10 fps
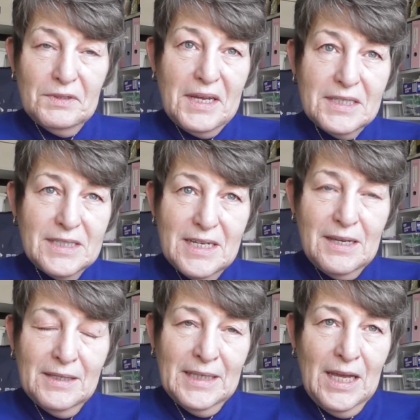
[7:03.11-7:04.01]
We had,
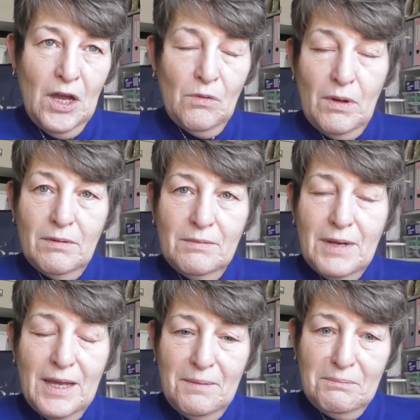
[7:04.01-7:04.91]

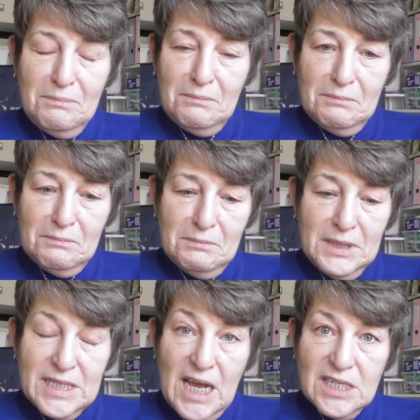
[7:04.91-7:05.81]
when my
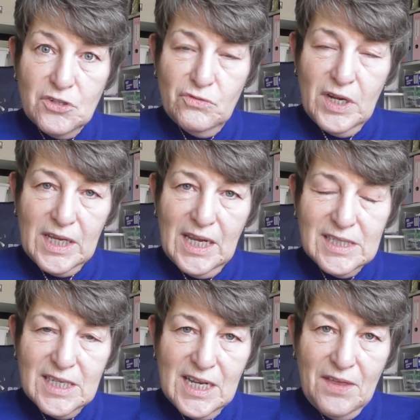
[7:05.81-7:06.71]
dad and Rick
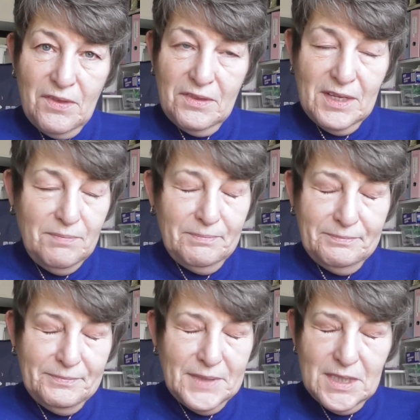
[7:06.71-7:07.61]
get together, they
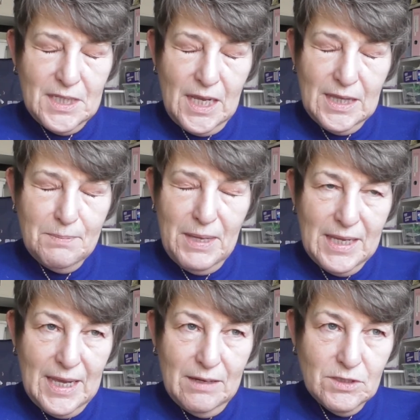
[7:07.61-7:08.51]
take the
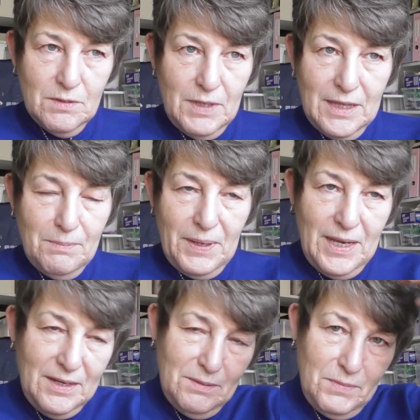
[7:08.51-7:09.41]
mickey out of me, the
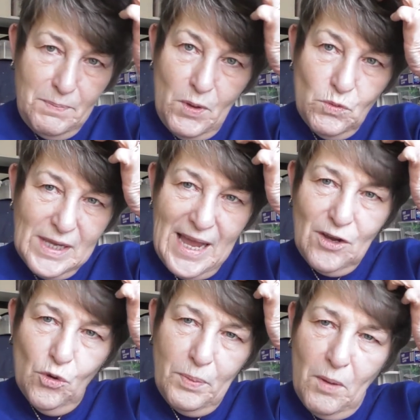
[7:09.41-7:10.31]
pain of them. They both
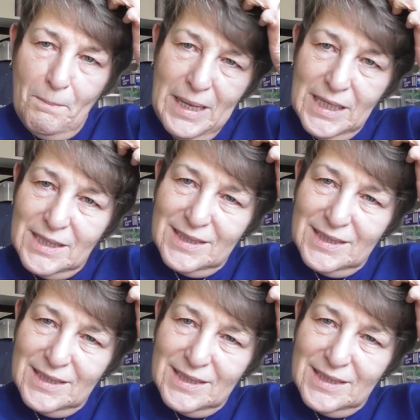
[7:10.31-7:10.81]
gang up on me.